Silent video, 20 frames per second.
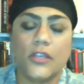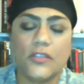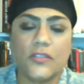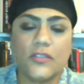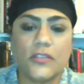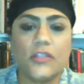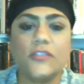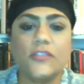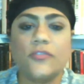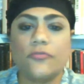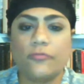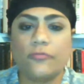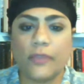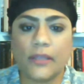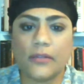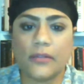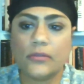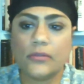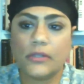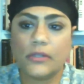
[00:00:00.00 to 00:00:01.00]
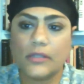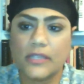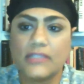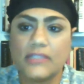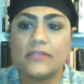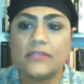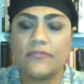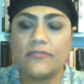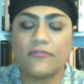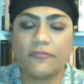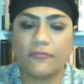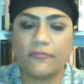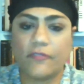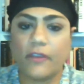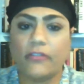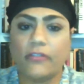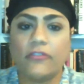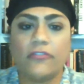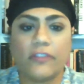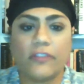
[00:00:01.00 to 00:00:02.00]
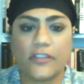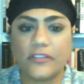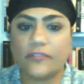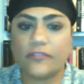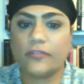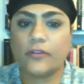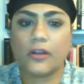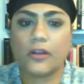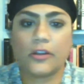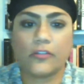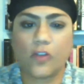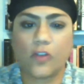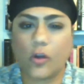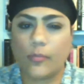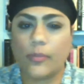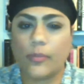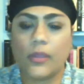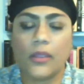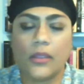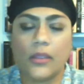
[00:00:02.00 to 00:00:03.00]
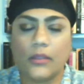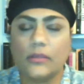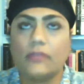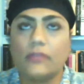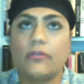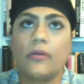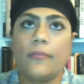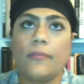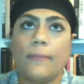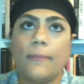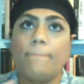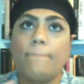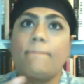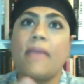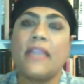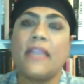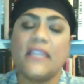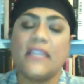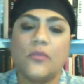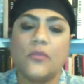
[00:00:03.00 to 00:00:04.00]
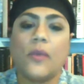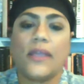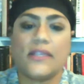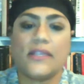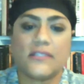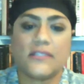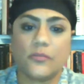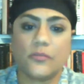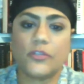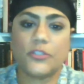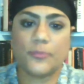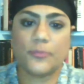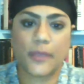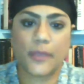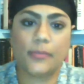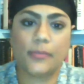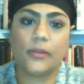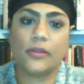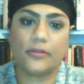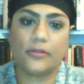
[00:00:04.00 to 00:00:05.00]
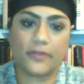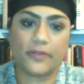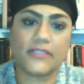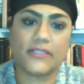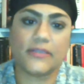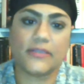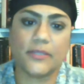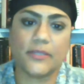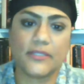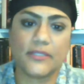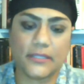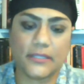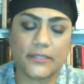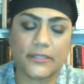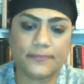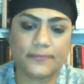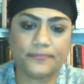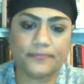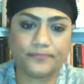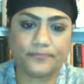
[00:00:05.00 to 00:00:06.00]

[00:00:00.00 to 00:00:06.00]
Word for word: So there's a real there's a very, very different kind of com. There are many ways in which people are exhibited.